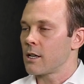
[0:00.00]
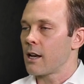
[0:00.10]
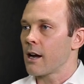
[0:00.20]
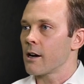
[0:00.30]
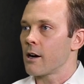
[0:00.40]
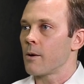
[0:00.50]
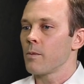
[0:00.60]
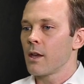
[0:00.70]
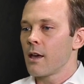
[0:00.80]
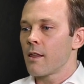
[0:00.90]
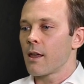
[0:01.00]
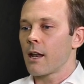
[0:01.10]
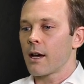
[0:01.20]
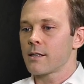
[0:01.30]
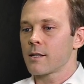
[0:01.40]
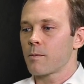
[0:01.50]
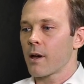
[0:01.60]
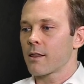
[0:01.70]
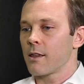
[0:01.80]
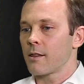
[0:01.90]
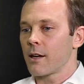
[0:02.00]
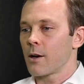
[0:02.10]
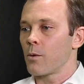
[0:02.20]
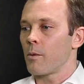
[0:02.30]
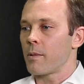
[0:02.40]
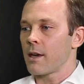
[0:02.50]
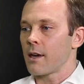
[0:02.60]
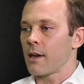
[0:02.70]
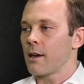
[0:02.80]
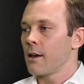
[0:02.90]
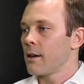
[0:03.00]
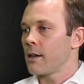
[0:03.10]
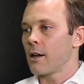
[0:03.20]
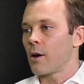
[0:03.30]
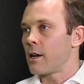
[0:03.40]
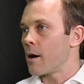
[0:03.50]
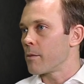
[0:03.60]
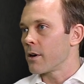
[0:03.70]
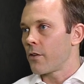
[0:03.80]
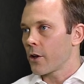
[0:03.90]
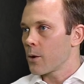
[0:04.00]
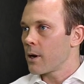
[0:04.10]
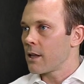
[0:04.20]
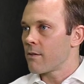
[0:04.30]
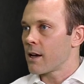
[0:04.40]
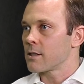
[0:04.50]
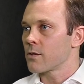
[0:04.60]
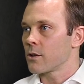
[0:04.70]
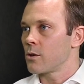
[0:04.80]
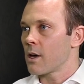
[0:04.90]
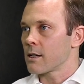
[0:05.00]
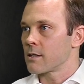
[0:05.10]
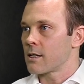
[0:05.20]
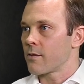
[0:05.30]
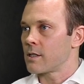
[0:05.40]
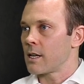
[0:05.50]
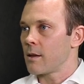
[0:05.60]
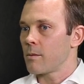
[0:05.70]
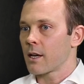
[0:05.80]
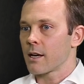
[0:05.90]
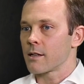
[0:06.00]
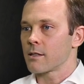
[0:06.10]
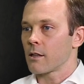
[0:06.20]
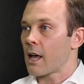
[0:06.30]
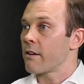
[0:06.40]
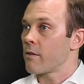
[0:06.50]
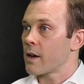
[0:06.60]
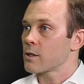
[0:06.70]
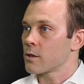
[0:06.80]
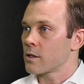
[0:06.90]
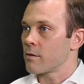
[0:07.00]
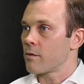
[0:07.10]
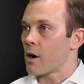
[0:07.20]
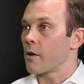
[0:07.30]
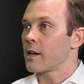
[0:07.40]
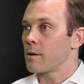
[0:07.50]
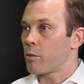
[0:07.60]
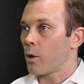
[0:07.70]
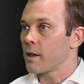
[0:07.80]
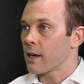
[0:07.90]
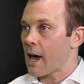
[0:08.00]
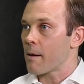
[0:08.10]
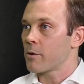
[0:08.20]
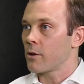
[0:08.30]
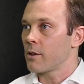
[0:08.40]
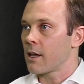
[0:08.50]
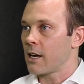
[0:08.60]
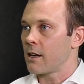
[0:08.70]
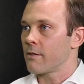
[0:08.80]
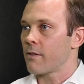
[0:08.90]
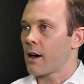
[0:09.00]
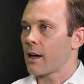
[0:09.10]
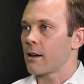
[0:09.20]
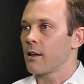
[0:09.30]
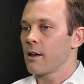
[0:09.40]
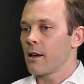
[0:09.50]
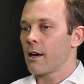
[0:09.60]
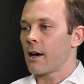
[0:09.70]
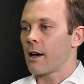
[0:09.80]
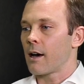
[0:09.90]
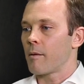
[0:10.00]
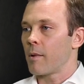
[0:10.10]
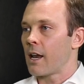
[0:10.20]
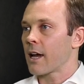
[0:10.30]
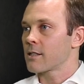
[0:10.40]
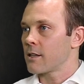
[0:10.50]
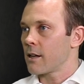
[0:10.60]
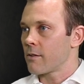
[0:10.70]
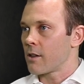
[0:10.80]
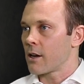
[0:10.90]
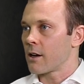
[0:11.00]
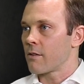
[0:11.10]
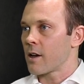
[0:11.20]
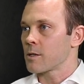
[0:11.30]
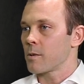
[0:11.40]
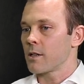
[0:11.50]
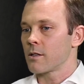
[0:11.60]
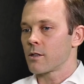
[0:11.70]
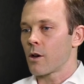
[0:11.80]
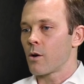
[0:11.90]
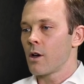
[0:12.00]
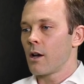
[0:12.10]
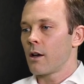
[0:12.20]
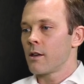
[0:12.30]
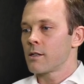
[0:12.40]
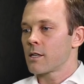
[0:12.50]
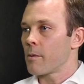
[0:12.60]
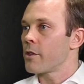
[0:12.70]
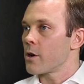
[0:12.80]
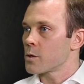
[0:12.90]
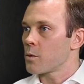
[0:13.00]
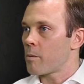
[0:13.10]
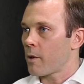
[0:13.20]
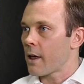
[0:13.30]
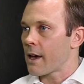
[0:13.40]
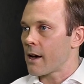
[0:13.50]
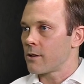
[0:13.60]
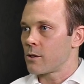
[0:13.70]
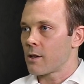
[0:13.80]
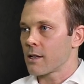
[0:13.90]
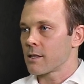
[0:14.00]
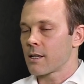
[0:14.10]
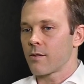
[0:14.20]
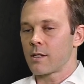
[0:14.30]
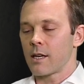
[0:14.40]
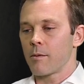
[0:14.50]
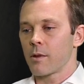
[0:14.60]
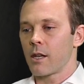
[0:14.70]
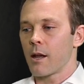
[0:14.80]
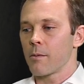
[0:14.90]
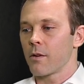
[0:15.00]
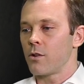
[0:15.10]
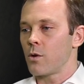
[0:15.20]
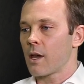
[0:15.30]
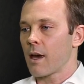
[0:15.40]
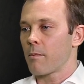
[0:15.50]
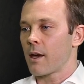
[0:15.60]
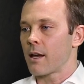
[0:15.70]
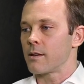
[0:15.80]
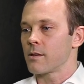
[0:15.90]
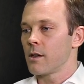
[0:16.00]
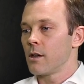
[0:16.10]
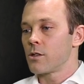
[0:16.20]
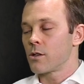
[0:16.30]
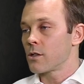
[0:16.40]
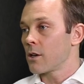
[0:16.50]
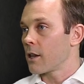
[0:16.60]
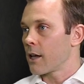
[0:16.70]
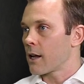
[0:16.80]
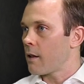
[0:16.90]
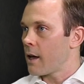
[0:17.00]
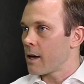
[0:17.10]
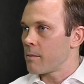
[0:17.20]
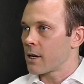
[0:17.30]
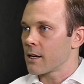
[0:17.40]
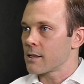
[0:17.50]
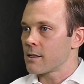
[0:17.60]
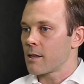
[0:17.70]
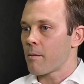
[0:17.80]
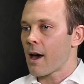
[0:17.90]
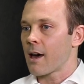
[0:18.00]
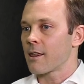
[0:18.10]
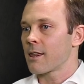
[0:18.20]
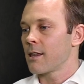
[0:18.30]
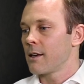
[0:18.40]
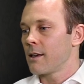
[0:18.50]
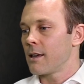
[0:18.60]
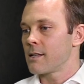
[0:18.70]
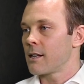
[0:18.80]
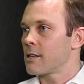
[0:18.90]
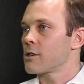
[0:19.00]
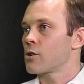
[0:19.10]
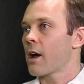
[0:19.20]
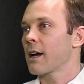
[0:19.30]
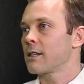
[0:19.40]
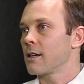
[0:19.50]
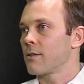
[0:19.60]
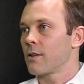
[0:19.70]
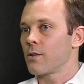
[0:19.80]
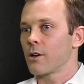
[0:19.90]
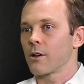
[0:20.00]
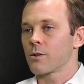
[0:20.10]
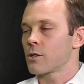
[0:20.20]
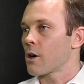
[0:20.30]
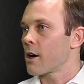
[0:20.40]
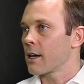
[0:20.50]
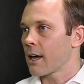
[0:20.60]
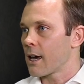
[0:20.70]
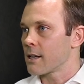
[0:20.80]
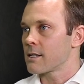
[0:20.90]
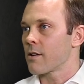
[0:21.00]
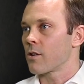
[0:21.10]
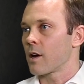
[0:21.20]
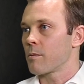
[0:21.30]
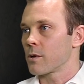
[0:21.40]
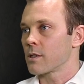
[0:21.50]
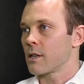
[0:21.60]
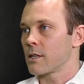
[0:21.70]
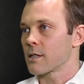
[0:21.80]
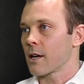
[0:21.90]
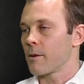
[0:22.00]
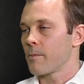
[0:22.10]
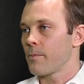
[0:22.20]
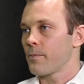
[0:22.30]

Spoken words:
to narrow, then I suspect that there will be a number of liquidity events for 2017 because a lot of investors have already deployed the capital and they need to find an exit of their investment. And so some of those will play out in 2017, but the number of new campaigns should certainly decline because the math isn't as attractive if you're starting at a 7 or 8% discount.